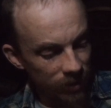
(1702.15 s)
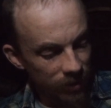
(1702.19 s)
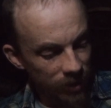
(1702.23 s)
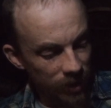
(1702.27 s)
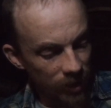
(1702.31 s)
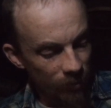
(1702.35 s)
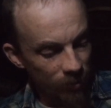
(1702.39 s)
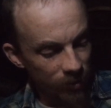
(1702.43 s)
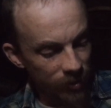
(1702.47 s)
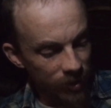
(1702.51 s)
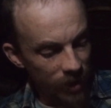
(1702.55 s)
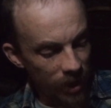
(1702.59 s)

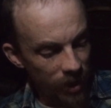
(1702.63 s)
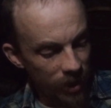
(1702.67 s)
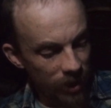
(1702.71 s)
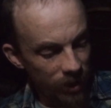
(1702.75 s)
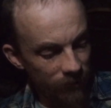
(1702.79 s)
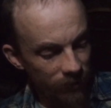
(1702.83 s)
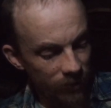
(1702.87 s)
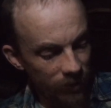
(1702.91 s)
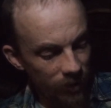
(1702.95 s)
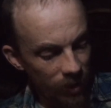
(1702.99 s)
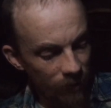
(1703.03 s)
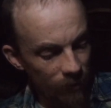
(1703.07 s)
They will not
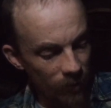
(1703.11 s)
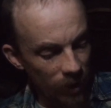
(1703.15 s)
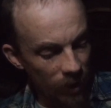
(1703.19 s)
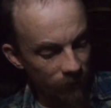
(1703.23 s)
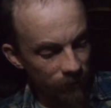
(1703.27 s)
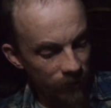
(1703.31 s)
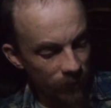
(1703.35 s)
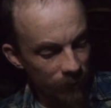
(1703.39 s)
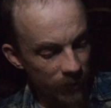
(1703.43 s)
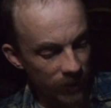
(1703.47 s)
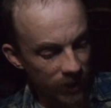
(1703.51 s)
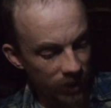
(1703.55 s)
even come out
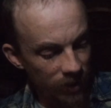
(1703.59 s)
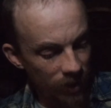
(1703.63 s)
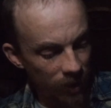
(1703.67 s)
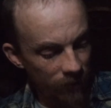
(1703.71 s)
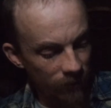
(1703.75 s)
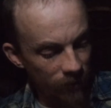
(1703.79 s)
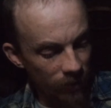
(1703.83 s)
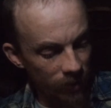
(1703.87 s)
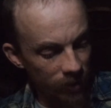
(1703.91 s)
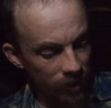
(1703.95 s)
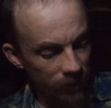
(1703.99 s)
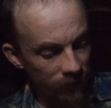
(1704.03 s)
for
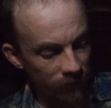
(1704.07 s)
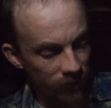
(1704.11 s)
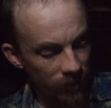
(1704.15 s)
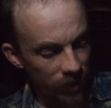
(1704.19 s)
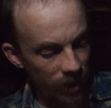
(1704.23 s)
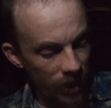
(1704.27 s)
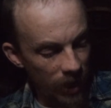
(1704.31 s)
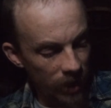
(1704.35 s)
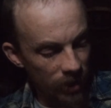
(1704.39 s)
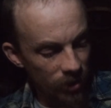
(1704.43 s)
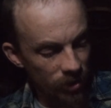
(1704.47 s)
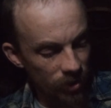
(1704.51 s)
McGovern if the
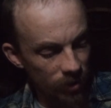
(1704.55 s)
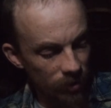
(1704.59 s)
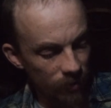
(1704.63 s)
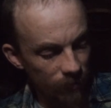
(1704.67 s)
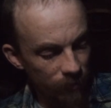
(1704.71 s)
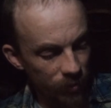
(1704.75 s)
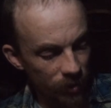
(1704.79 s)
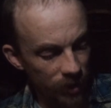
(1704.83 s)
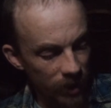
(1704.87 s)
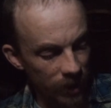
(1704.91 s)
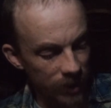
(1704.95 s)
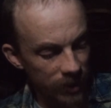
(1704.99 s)
national
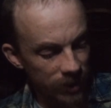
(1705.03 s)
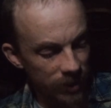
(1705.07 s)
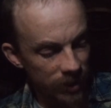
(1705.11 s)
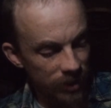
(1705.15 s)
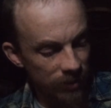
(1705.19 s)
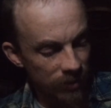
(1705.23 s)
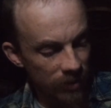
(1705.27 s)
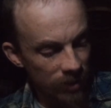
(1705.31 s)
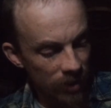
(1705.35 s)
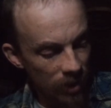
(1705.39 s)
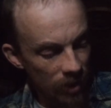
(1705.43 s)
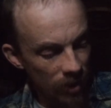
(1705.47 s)

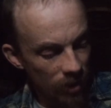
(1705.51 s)
press